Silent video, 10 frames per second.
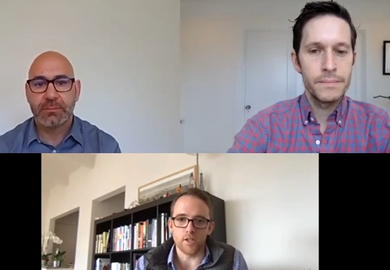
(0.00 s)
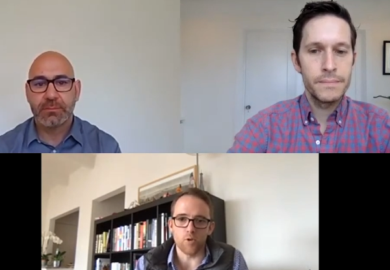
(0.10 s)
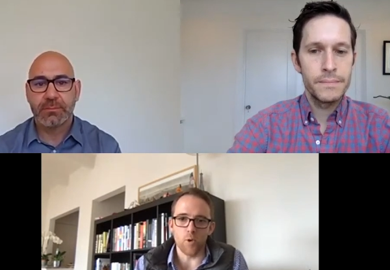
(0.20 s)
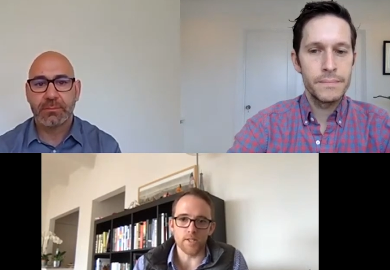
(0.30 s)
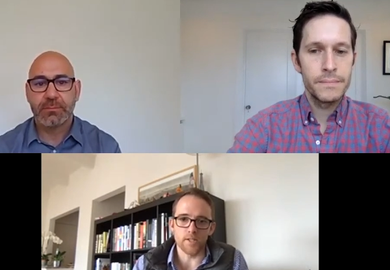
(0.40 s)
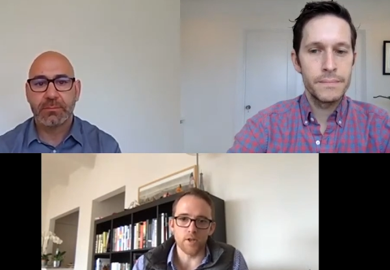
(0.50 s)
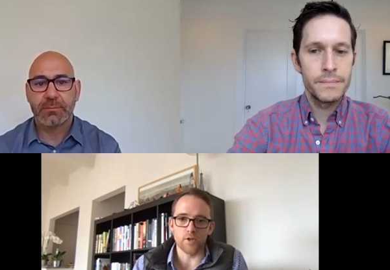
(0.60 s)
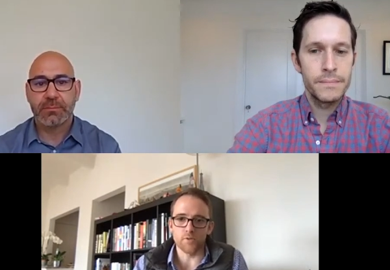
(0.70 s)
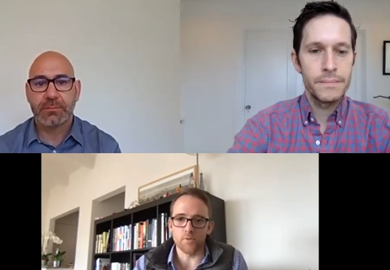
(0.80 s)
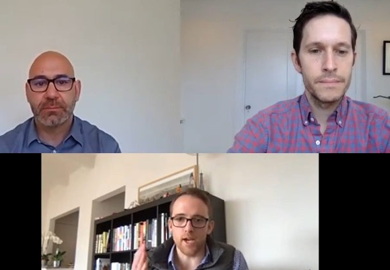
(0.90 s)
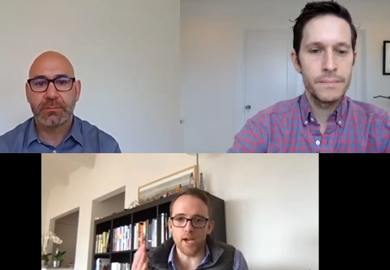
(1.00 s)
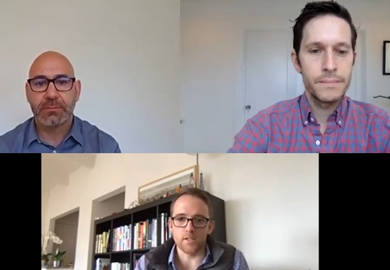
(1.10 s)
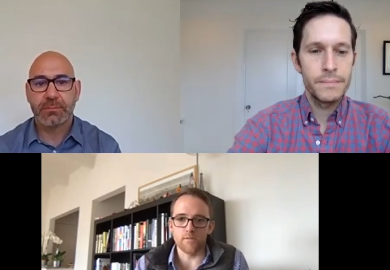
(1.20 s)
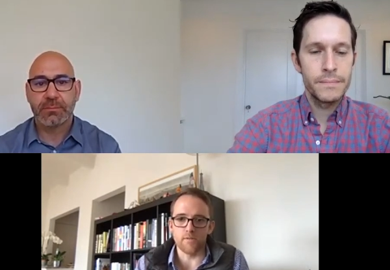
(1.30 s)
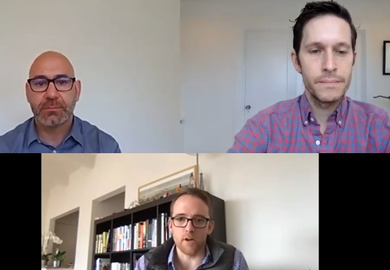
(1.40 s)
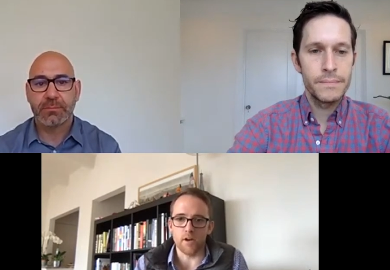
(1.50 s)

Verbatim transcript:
Speaker 1: West Coast reacted very